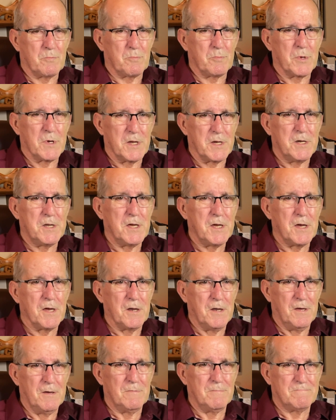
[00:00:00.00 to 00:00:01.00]
But he
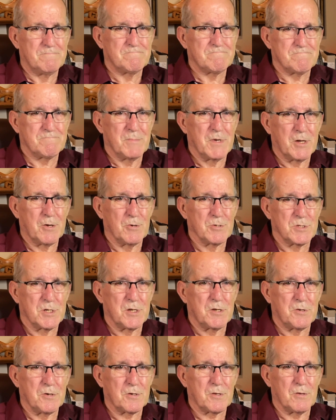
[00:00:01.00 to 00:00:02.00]
did, because he
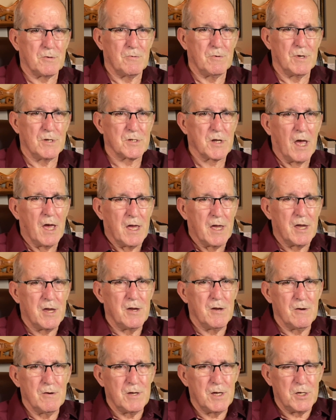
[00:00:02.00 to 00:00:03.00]
took the risk.
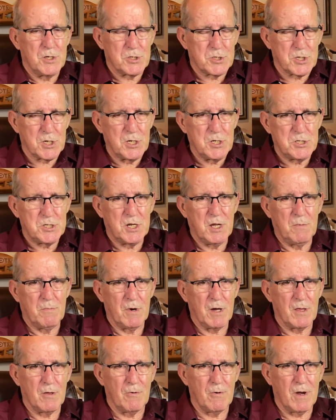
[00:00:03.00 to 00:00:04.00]
Here he seized him
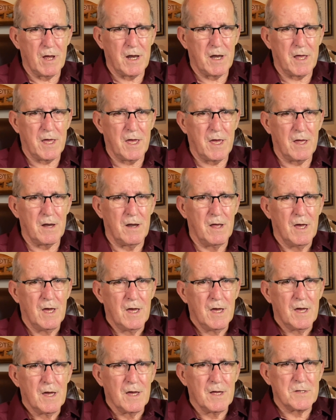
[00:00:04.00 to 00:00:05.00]
by the right hand
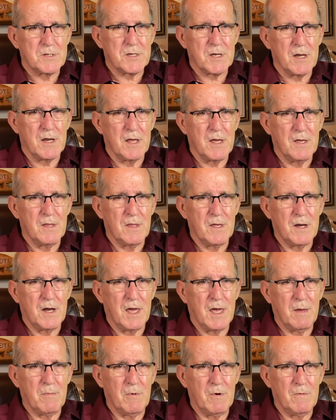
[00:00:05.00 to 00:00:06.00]
and said, In the
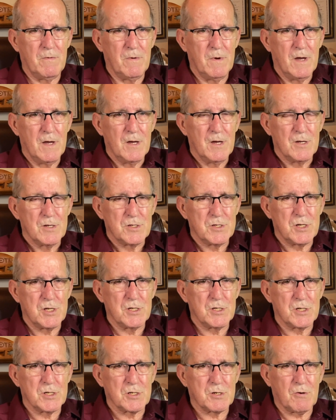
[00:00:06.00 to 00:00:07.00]
name of
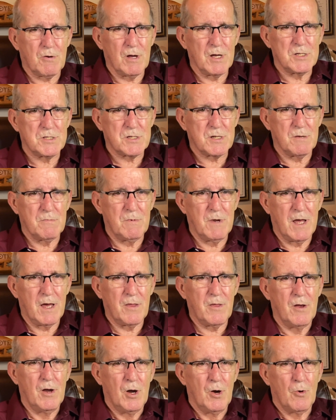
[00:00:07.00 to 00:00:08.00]
Jesus Christ of
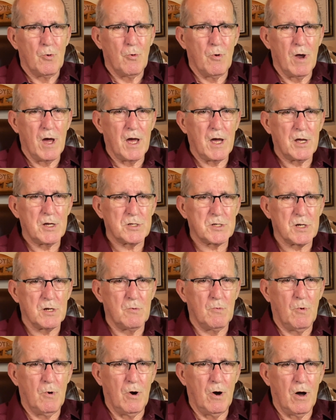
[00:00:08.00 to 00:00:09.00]
Nazareth, rise
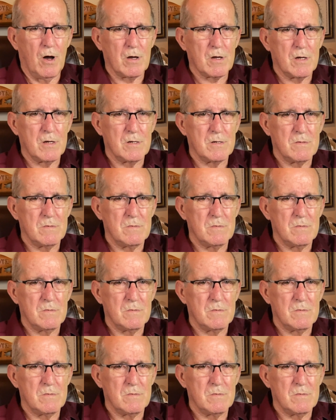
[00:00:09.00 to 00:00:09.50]
and walk.